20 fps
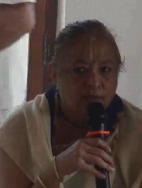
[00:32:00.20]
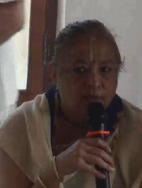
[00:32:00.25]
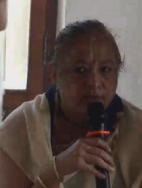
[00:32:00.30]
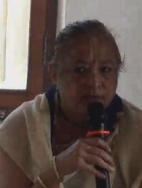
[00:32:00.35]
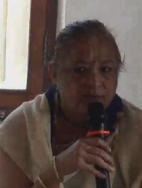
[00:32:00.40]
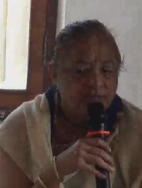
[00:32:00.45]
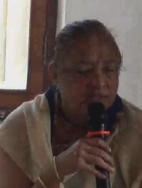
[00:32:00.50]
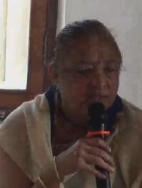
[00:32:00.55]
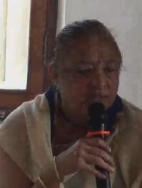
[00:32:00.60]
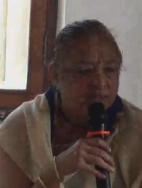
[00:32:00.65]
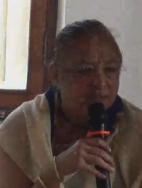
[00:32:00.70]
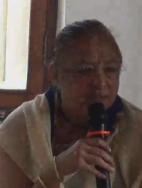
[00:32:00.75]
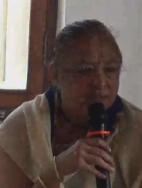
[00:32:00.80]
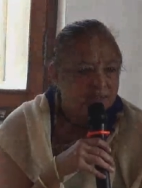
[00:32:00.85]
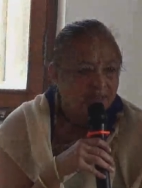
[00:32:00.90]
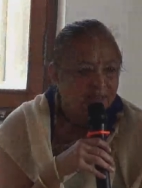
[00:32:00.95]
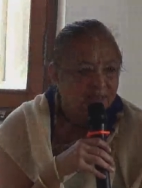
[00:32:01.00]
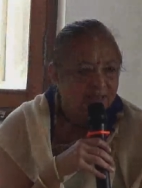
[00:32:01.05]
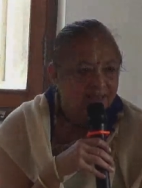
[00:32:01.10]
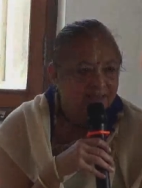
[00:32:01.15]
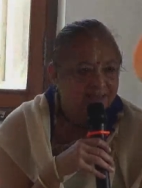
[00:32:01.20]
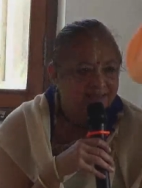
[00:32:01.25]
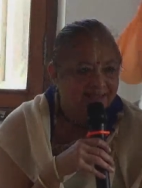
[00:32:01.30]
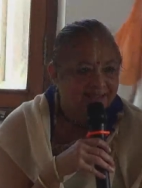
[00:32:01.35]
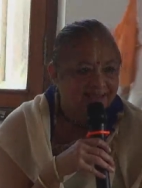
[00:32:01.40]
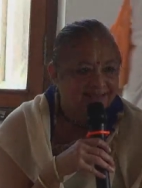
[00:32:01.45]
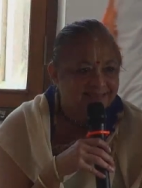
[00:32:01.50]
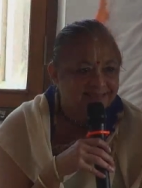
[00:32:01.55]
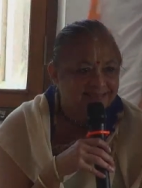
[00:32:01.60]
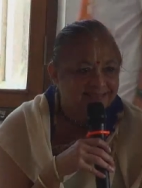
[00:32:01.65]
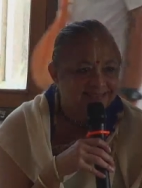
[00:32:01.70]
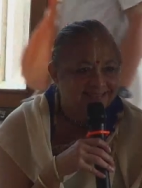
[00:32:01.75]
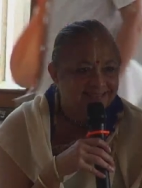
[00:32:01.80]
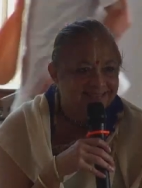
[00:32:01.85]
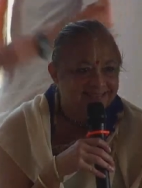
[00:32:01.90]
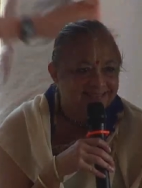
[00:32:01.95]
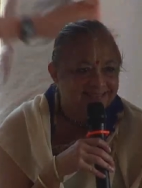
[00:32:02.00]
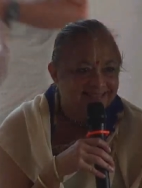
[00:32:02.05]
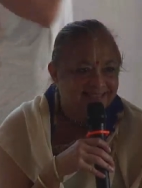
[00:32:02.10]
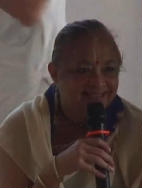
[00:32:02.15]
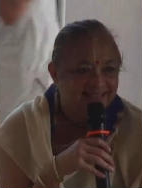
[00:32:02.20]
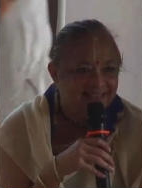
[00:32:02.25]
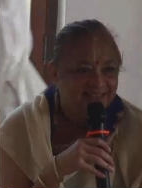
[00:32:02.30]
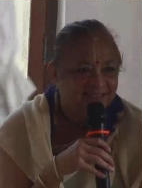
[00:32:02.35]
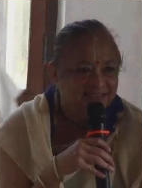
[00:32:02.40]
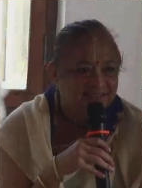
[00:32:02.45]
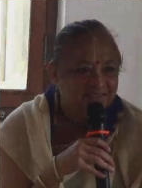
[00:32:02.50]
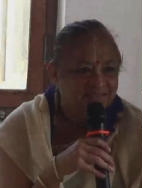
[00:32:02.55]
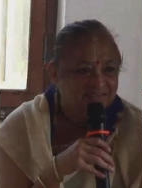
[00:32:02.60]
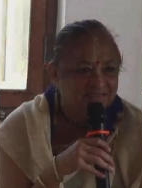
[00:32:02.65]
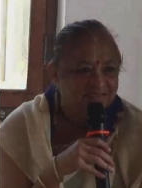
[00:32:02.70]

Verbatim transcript: or reconcile that. Thank you.